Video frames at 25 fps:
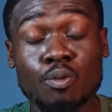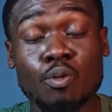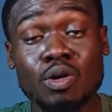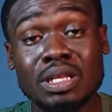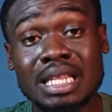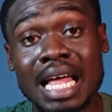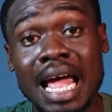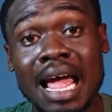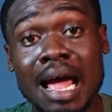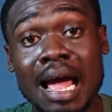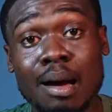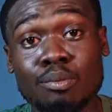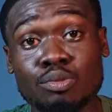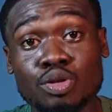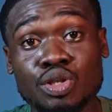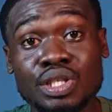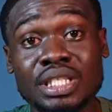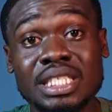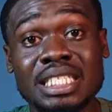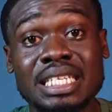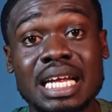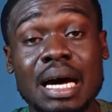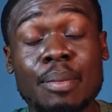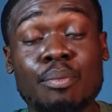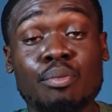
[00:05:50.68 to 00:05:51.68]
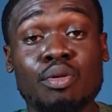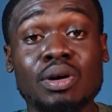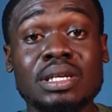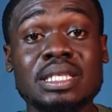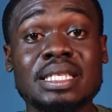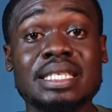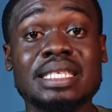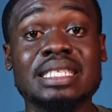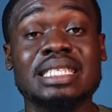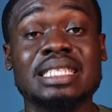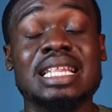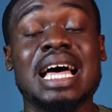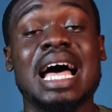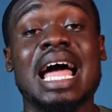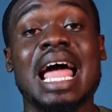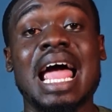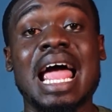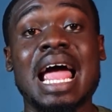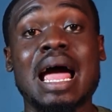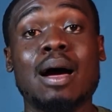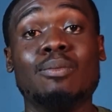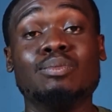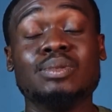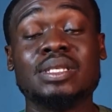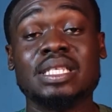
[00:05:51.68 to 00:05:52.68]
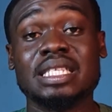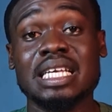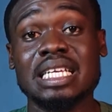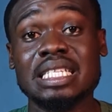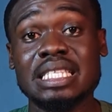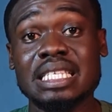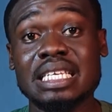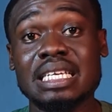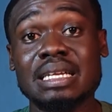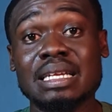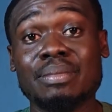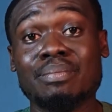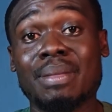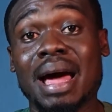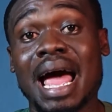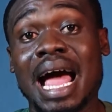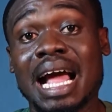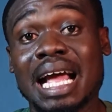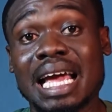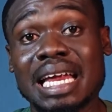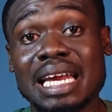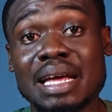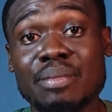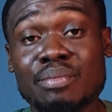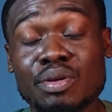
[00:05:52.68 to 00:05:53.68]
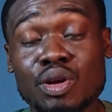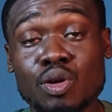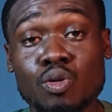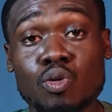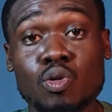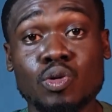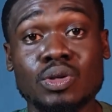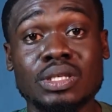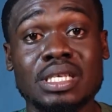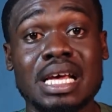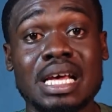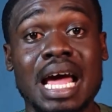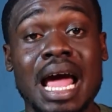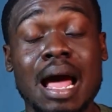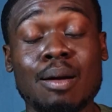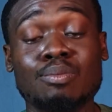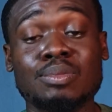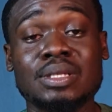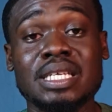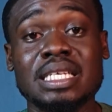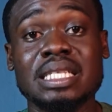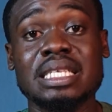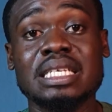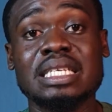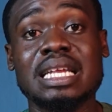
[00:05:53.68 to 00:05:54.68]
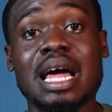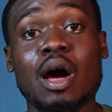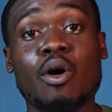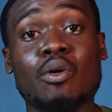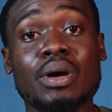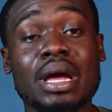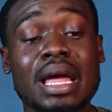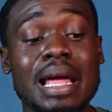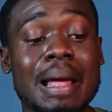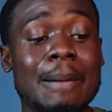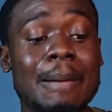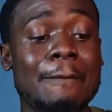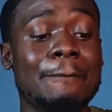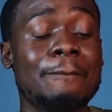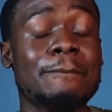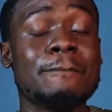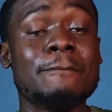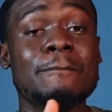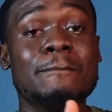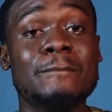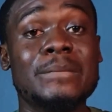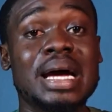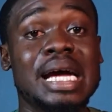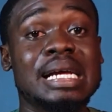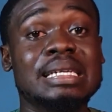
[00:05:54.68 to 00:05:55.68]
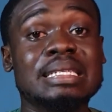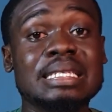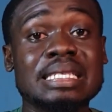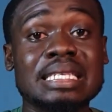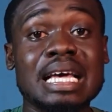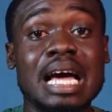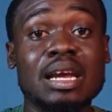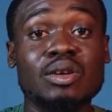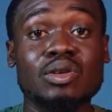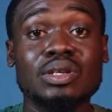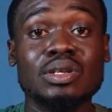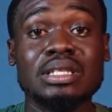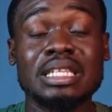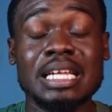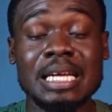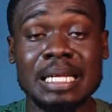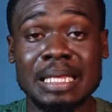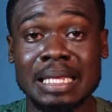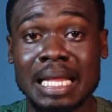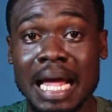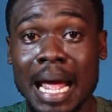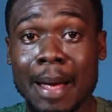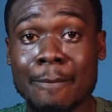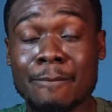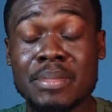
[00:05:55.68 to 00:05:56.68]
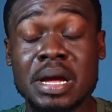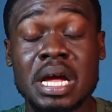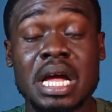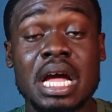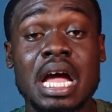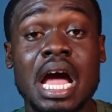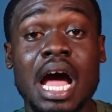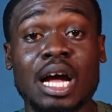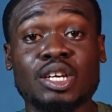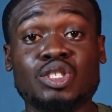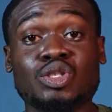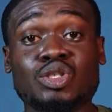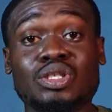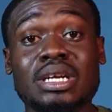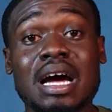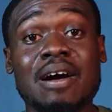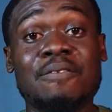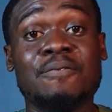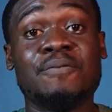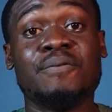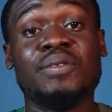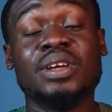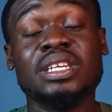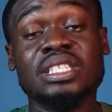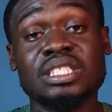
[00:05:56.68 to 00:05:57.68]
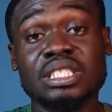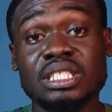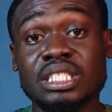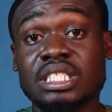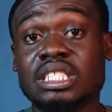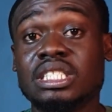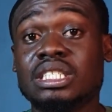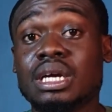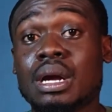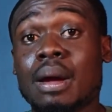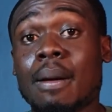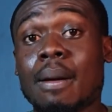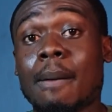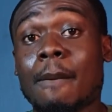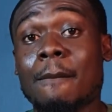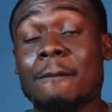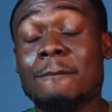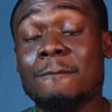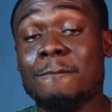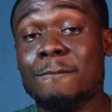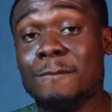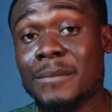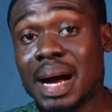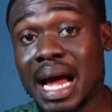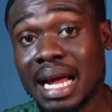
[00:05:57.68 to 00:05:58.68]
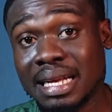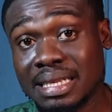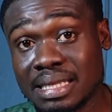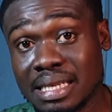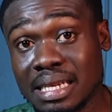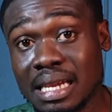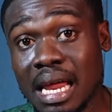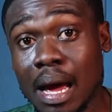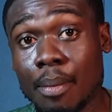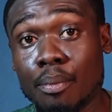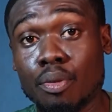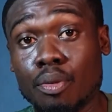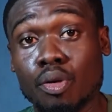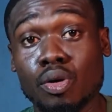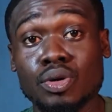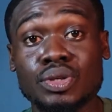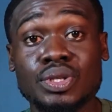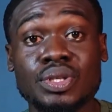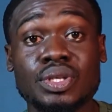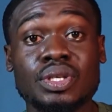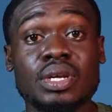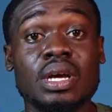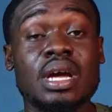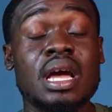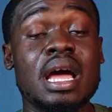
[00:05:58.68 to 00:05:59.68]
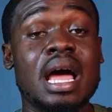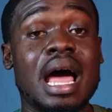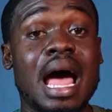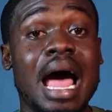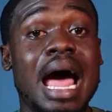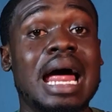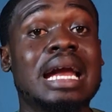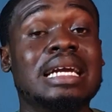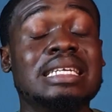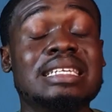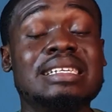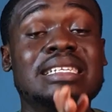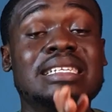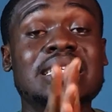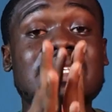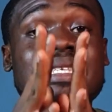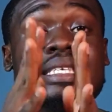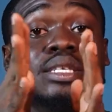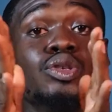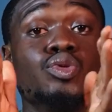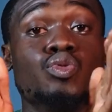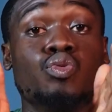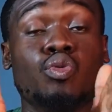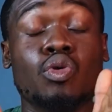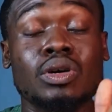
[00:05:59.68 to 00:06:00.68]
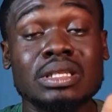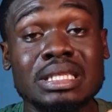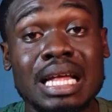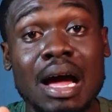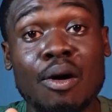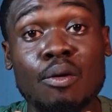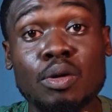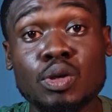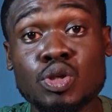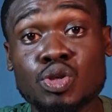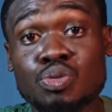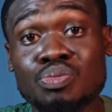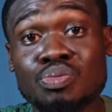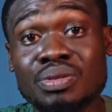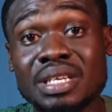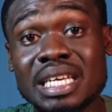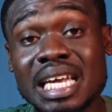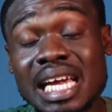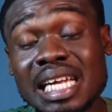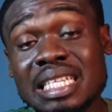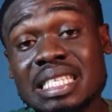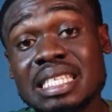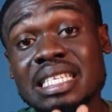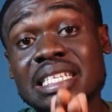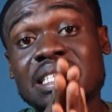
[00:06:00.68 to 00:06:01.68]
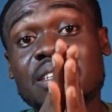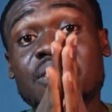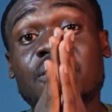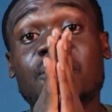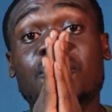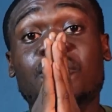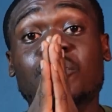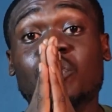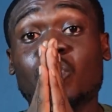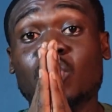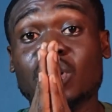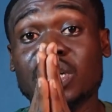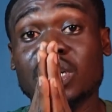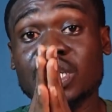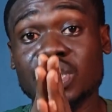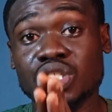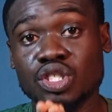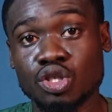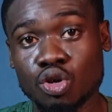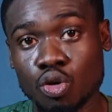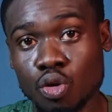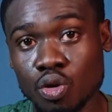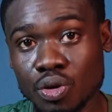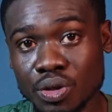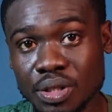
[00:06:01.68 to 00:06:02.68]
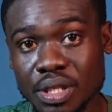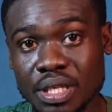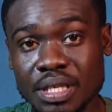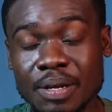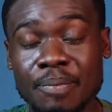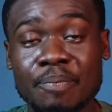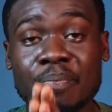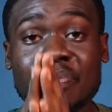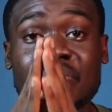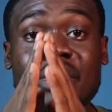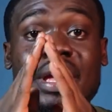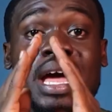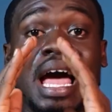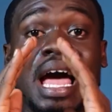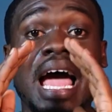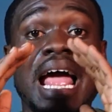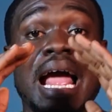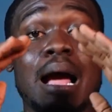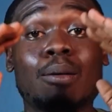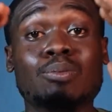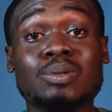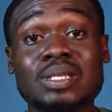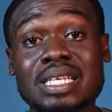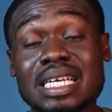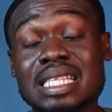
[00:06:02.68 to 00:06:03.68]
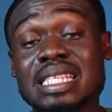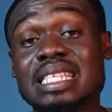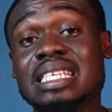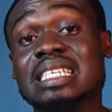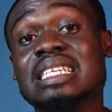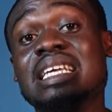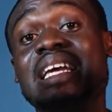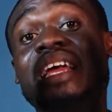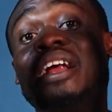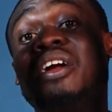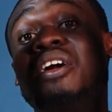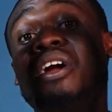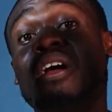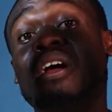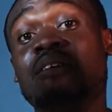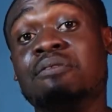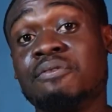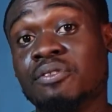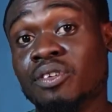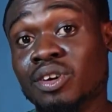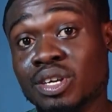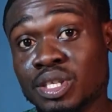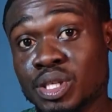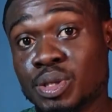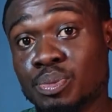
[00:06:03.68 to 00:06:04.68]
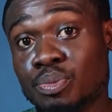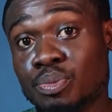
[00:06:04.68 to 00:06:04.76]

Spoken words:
What I am doing in that point is that I am setting my academic goals. I am setting that, okay, by this allotted time, I should have finished my syllabus, and this is what I want to be getting for each course. I am setting a reference